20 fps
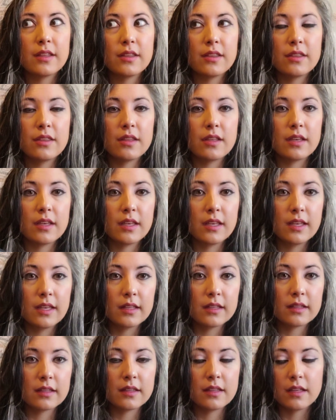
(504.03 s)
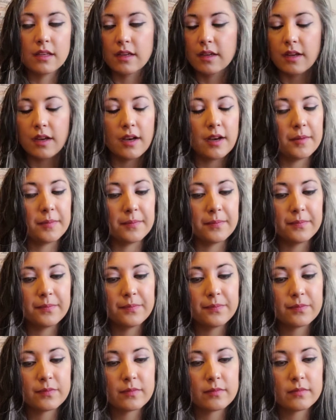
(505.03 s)
the the um,
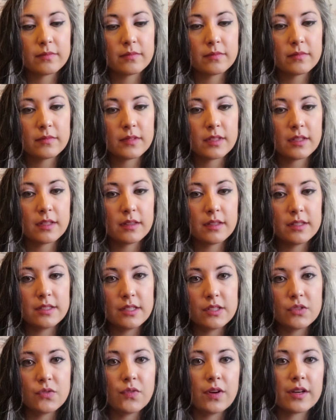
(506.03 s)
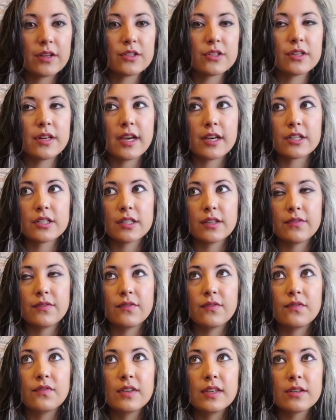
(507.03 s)
the dysfunction actually
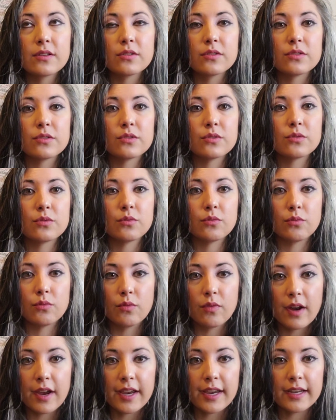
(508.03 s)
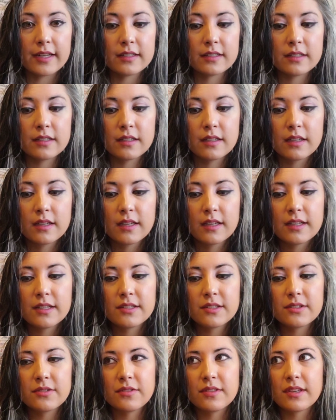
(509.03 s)
feels right.
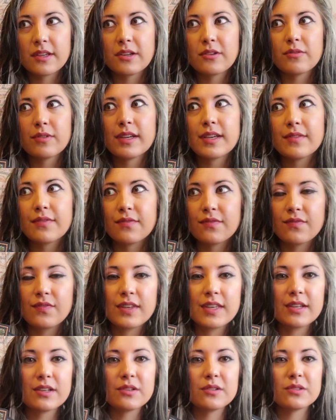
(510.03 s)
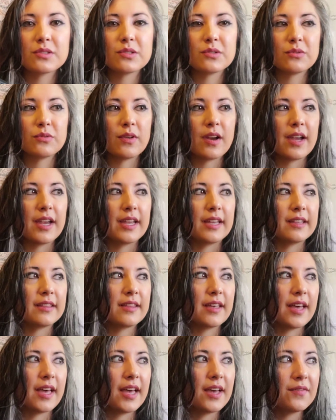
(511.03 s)
So the grief feels right,
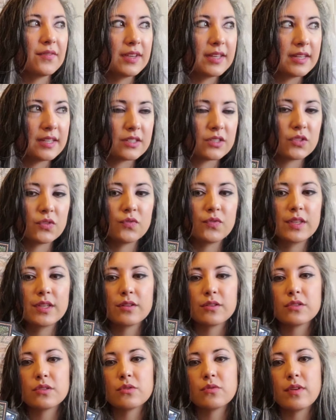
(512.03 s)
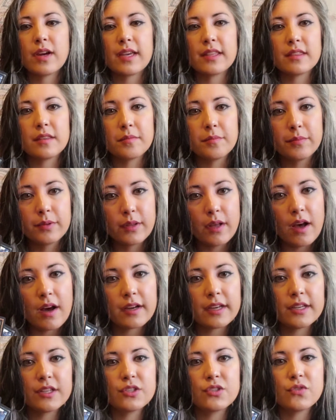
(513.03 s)
the heaviness feels right, the
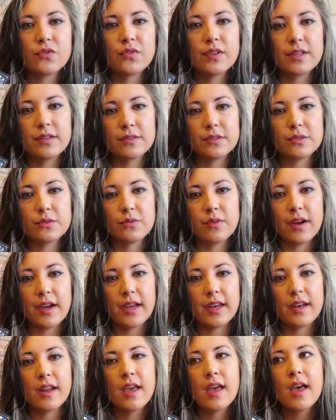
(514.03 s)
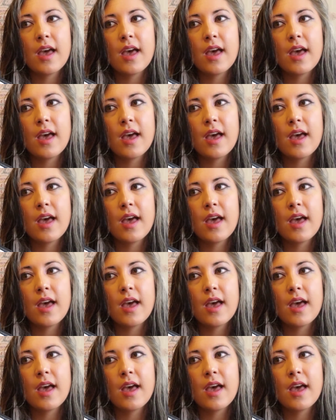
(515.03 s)
blockage feels right.